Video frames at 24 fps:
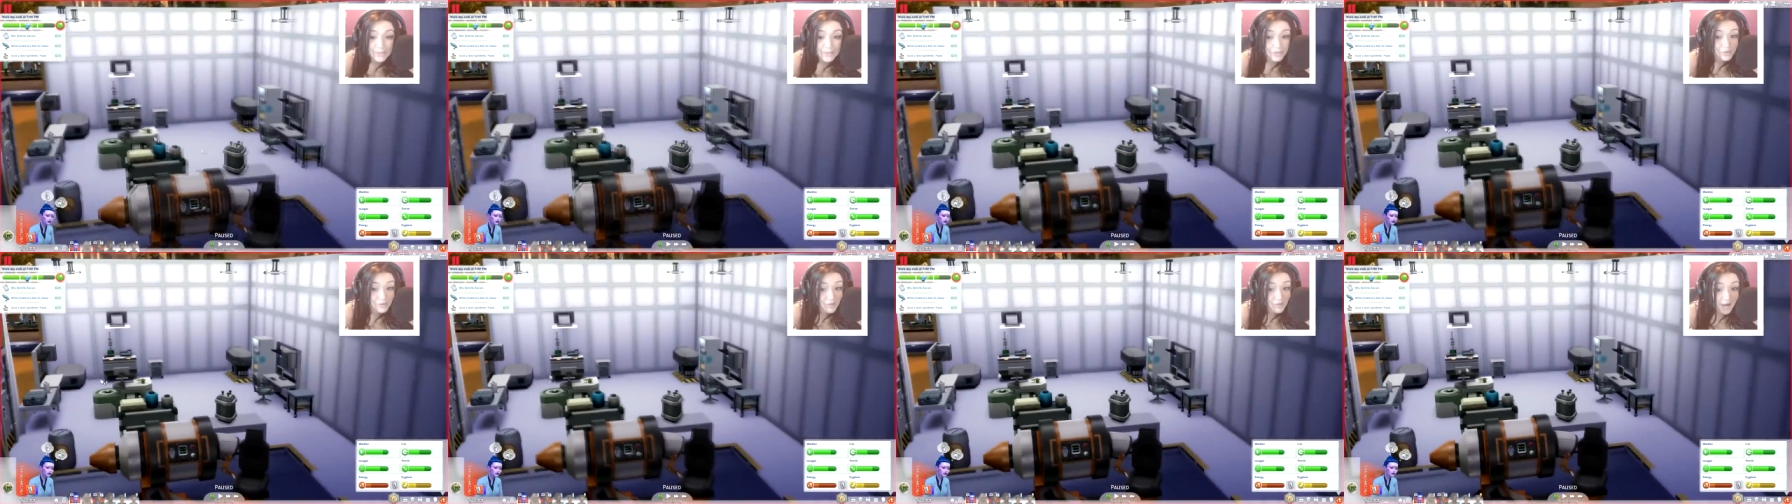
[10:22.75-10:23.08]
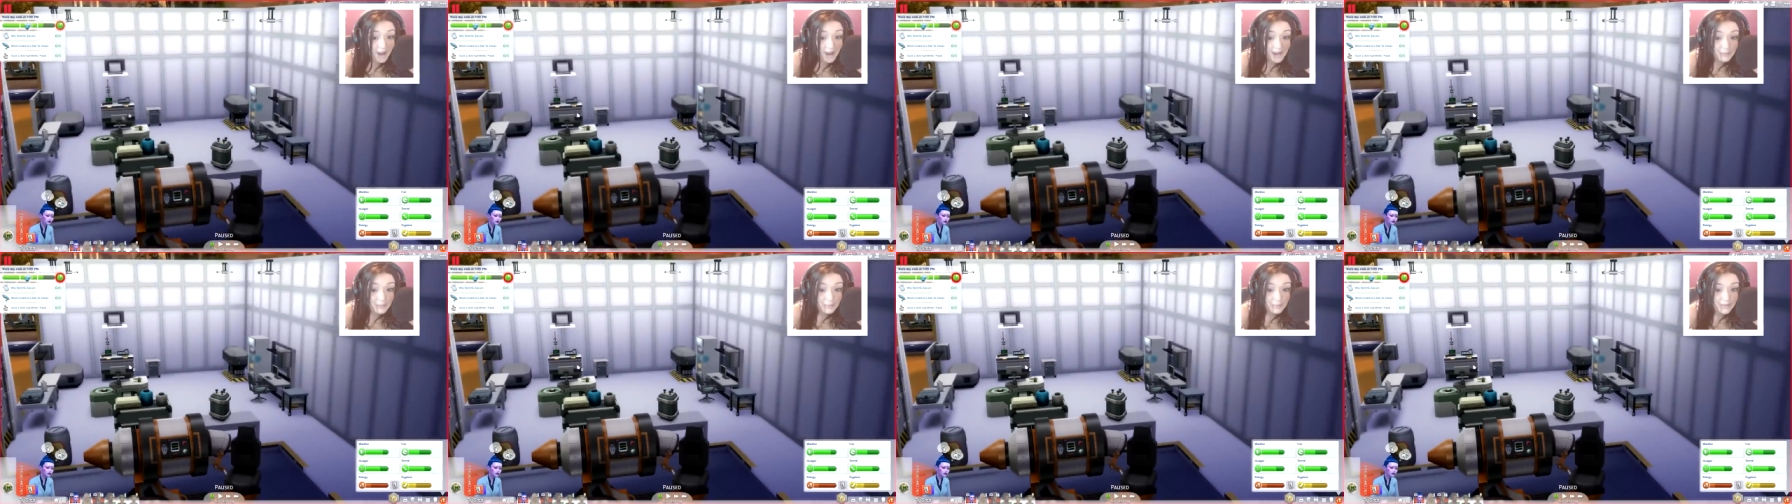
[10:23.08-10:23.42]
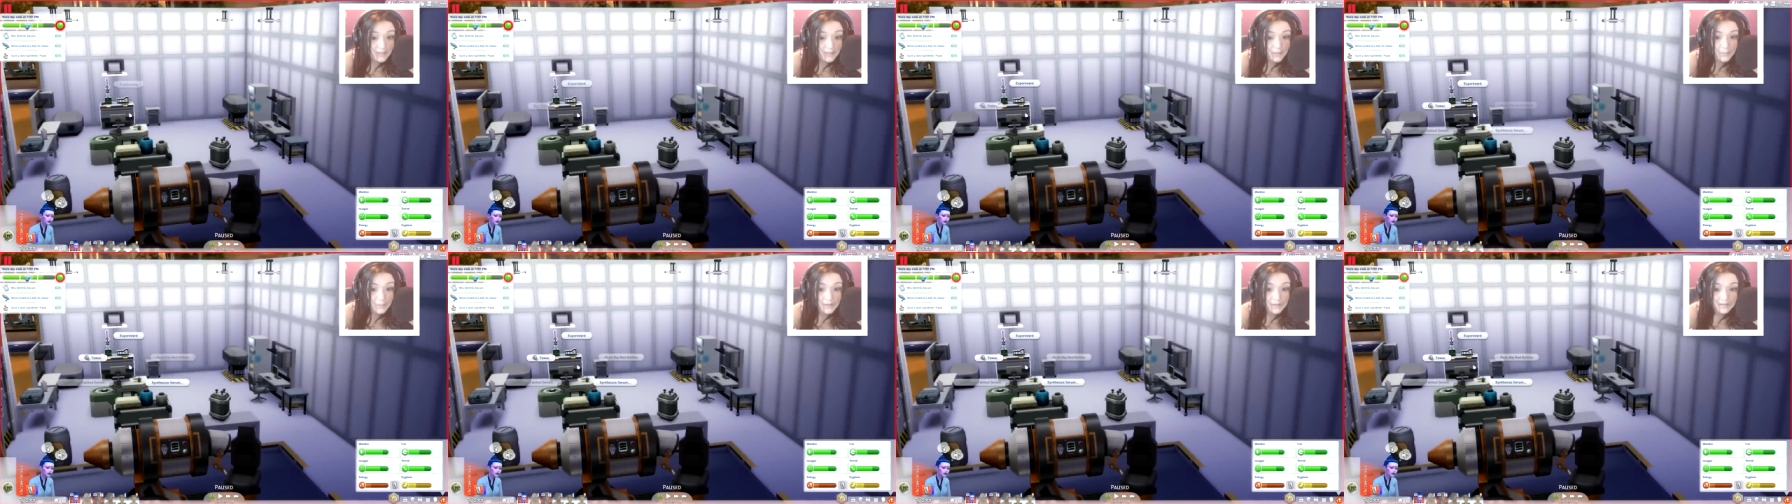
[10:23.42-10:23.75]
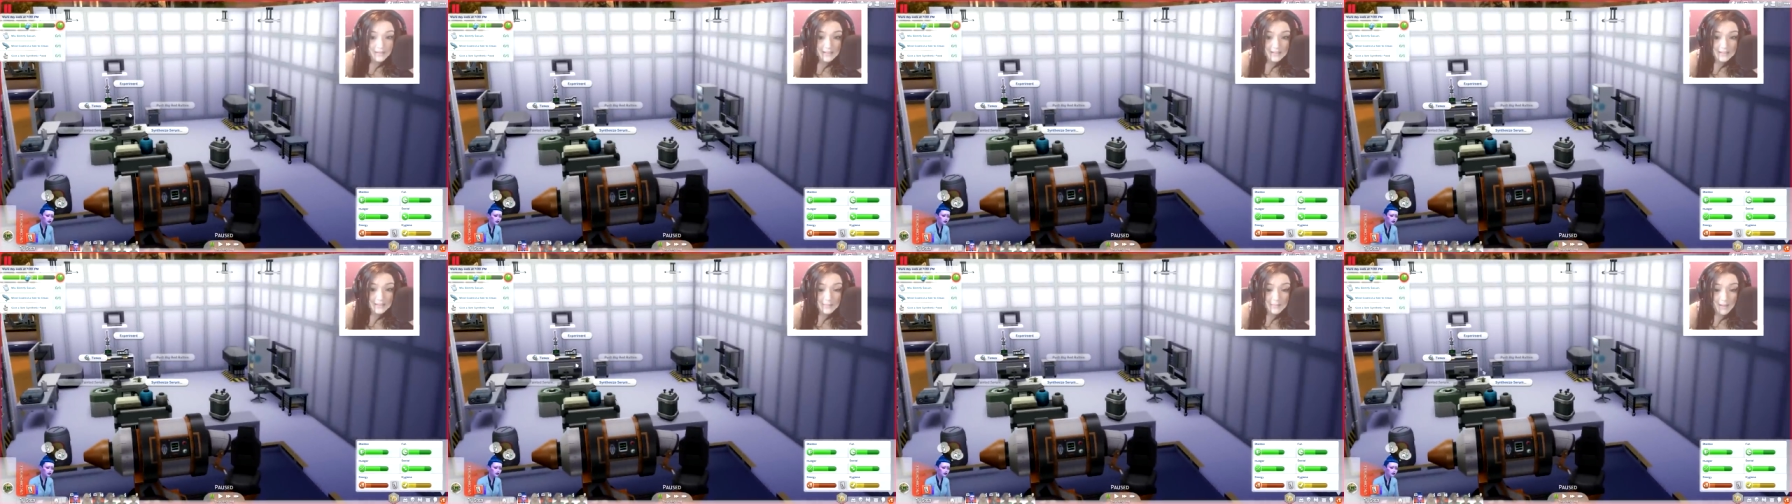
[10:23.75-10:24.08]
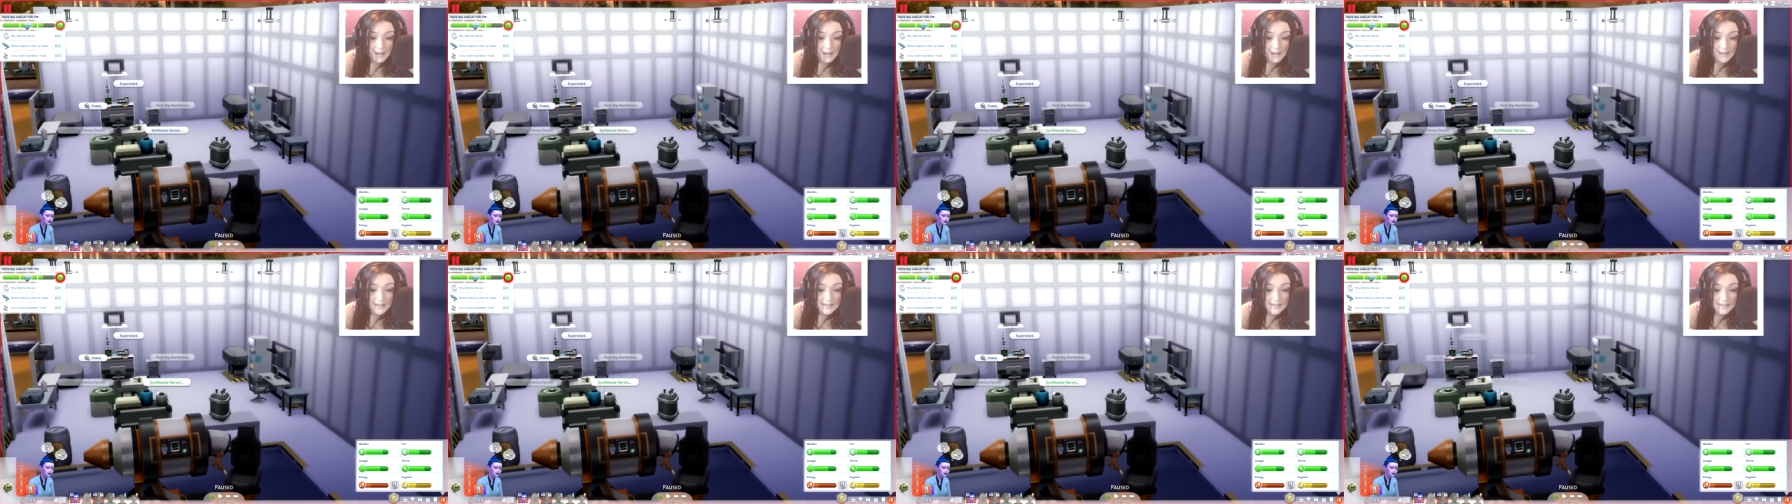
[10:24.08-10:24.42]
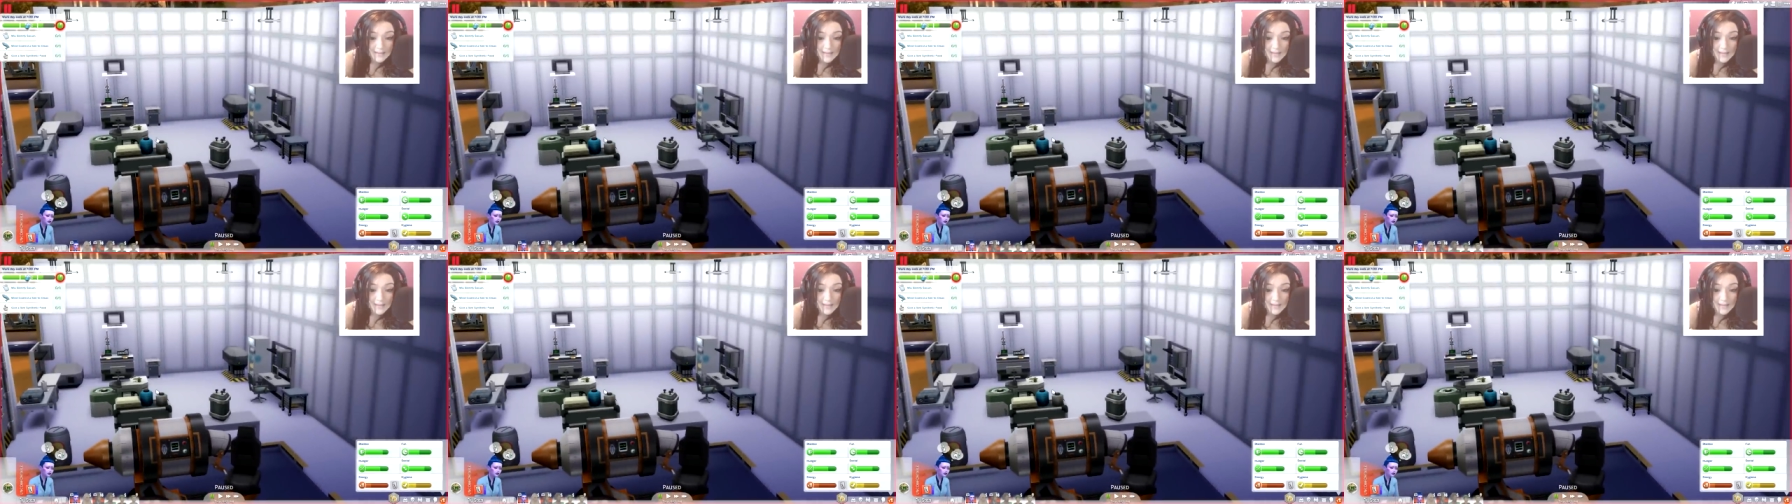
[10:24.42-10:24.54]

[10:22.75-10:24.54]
We can try really quickly to make